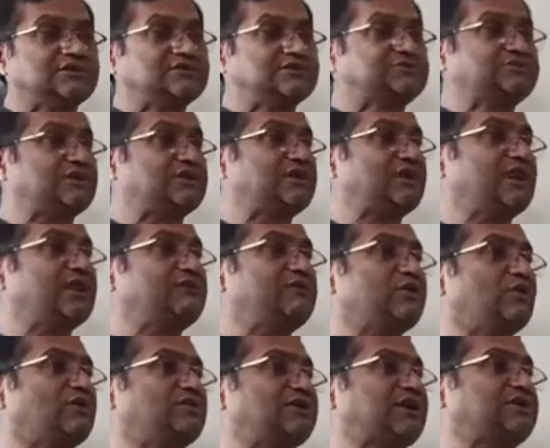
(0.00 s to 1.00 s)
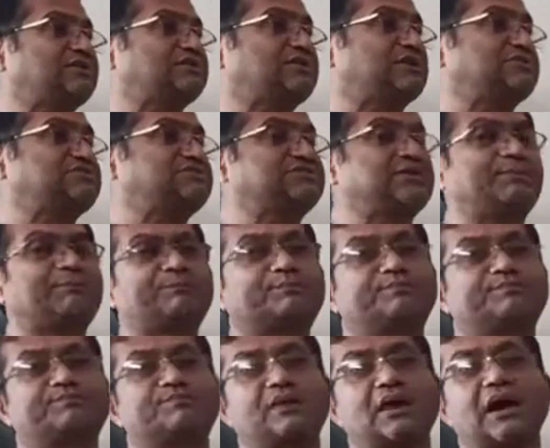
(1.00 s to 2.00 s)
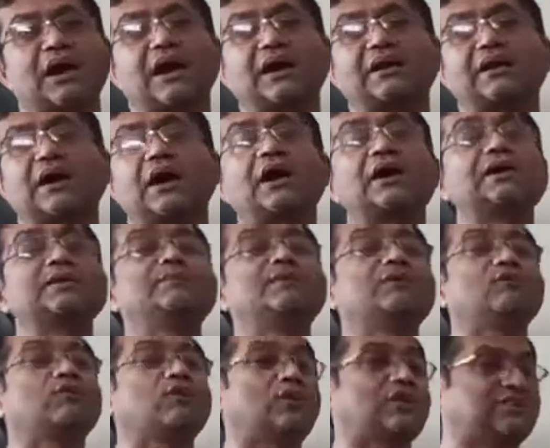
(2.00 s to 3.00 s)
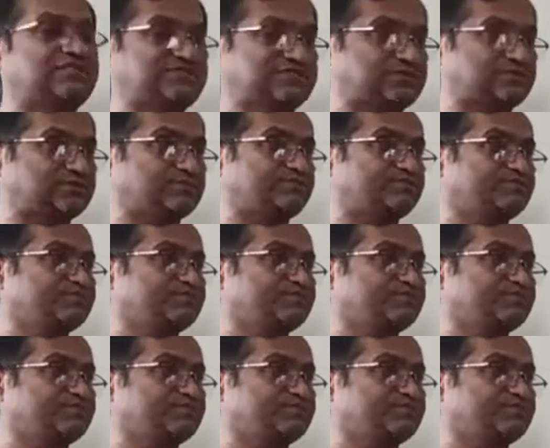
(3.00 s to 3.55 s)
Generally we know that the sheep are herbivorous,